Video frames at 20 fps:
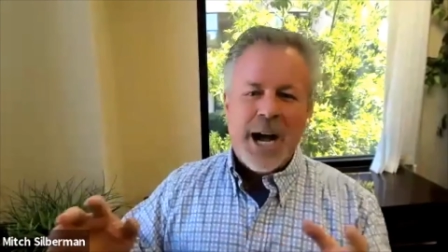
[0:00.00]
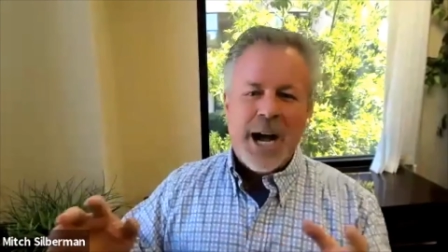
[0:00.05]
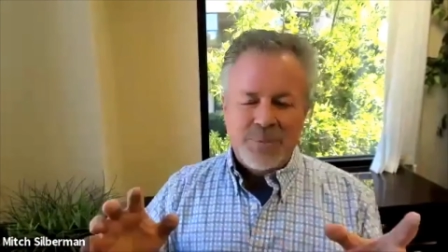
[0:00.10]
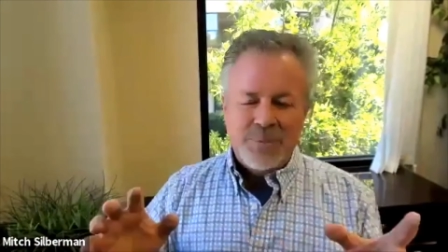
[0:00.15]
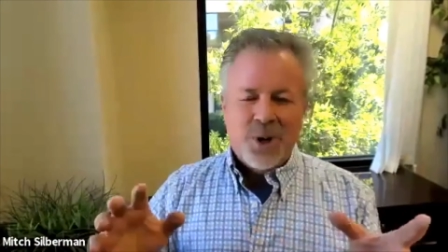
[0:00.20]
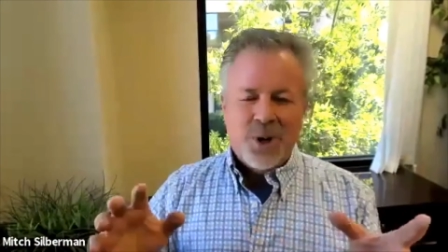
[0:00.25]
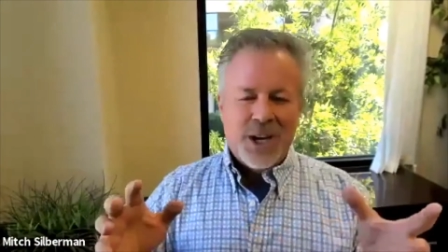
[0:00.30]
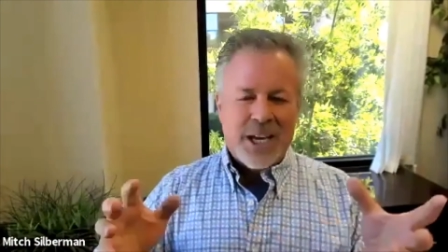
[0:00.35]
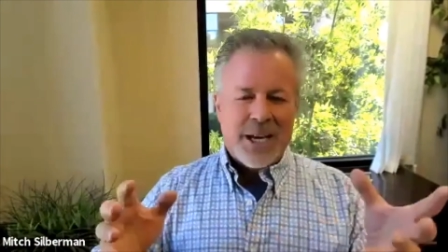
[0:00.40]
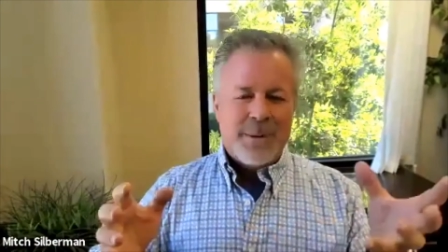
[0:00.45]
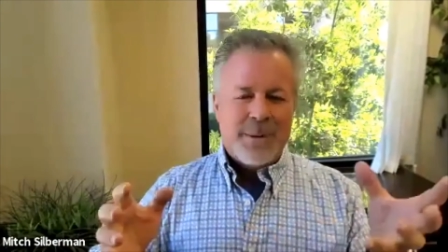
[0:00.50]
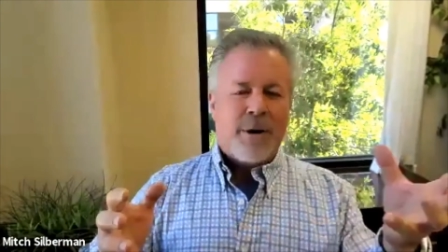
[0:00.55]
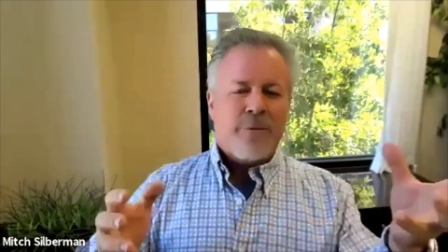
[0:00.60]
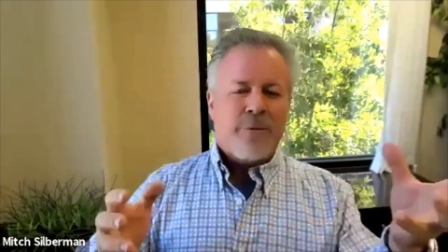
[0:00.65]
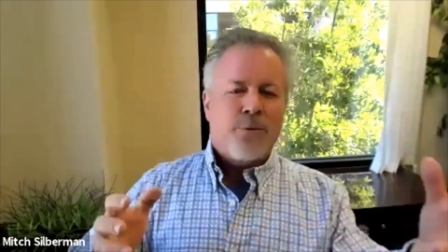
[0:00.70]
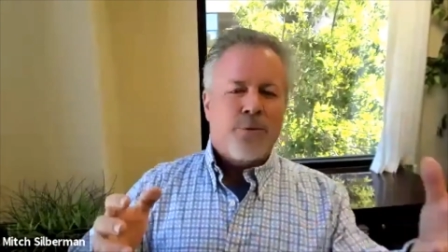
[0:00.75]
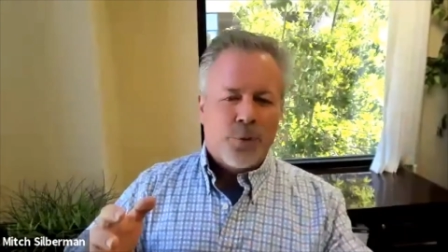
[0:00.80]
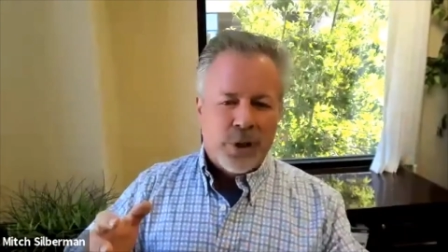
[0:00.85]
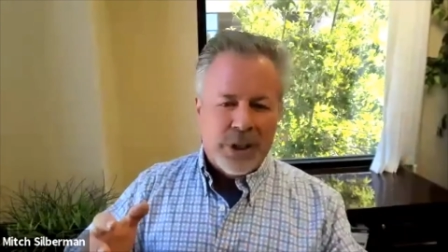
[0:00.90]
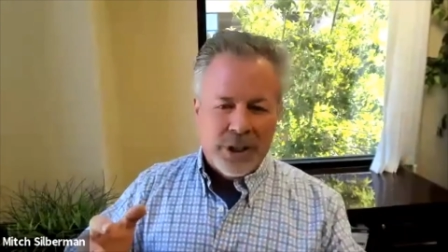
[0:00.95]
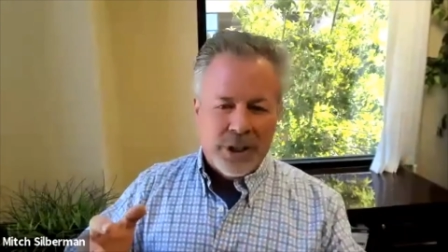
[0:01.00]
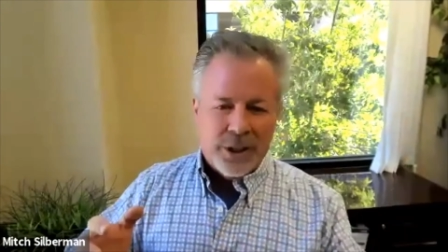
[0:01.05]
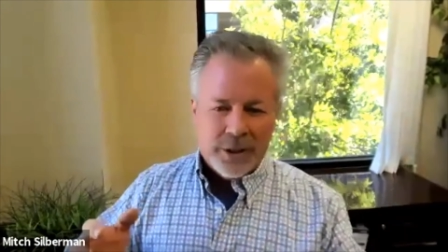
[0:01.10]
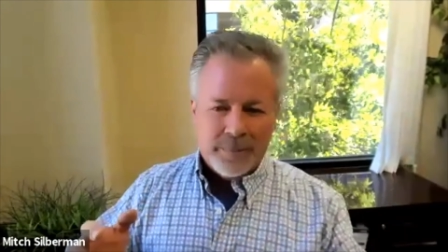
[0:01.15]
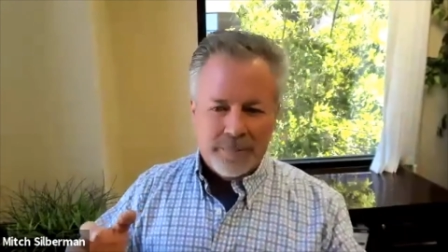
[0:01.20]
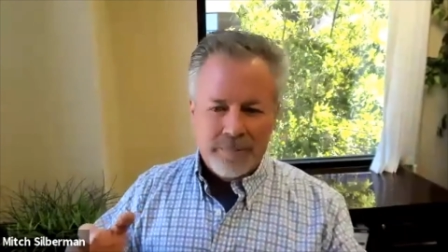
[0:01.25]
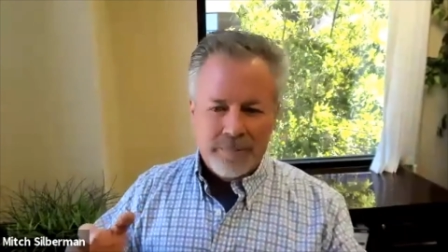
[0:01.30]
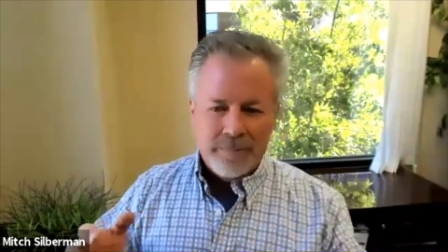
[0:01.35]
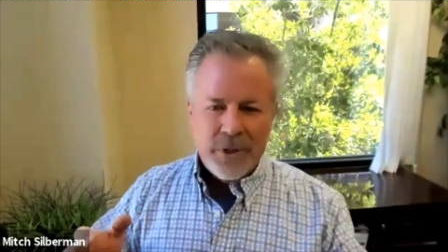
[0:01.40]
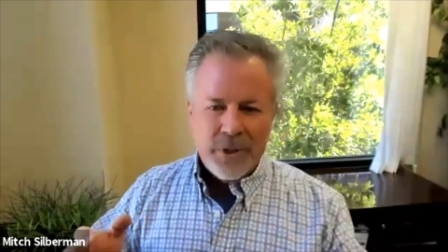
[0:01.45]
i'm talking about
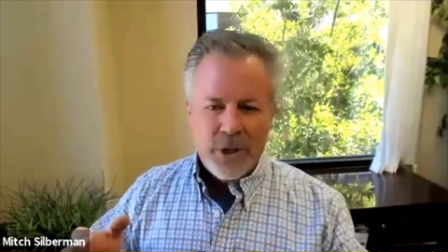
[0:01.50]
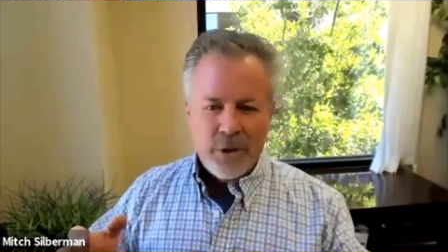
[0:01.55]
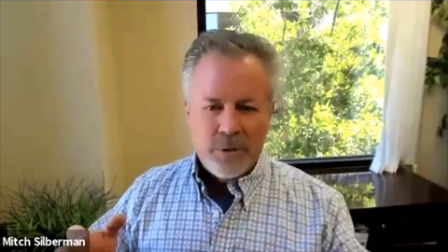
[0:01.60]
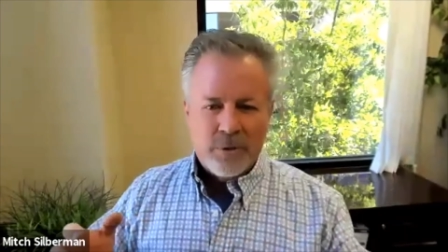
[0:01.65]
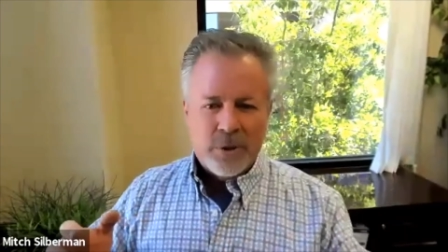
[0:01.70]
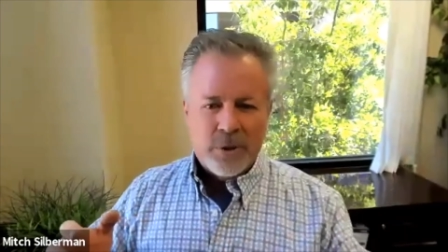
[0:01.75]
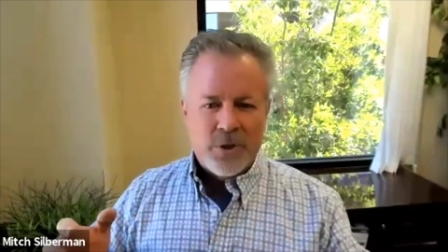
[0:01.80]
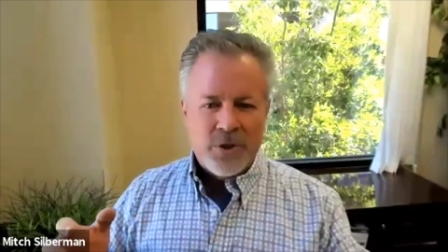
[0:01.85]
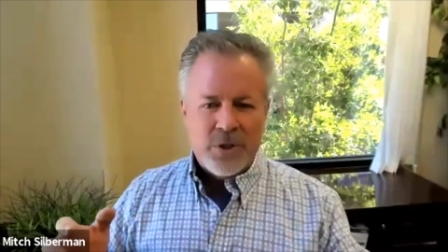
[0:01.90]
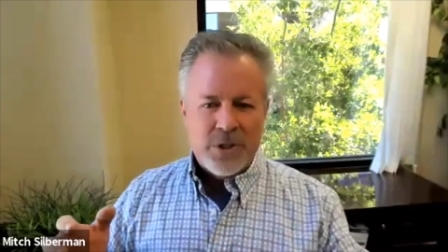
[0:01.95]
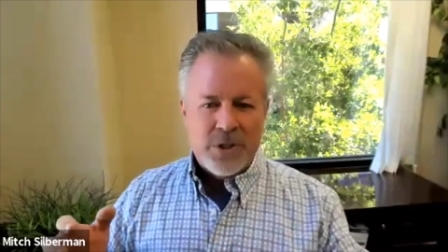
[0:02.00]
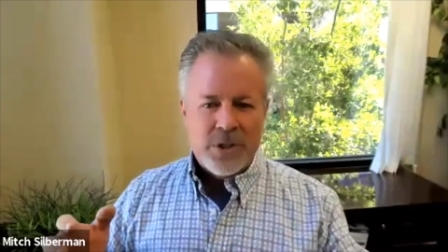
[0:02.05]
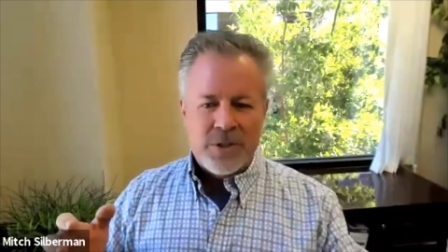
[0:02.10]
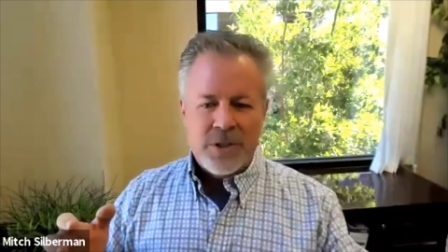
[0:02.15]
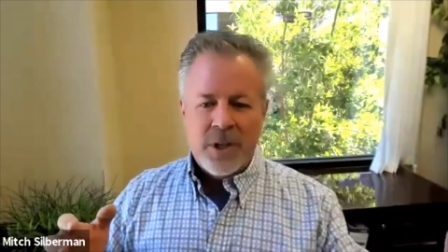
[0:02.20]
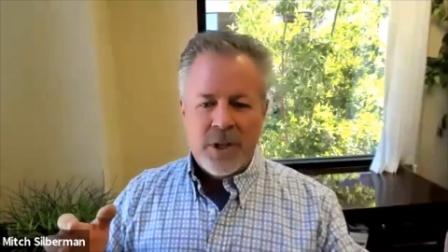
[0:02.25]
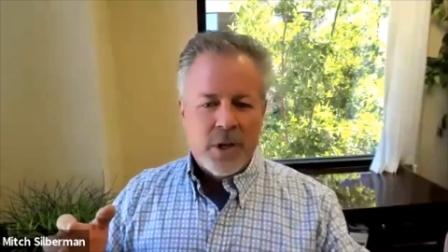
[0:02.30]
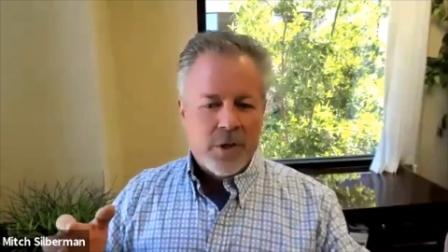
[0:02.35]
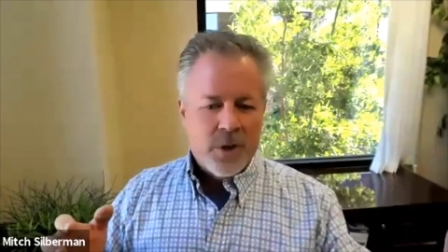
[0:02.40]
freedom versus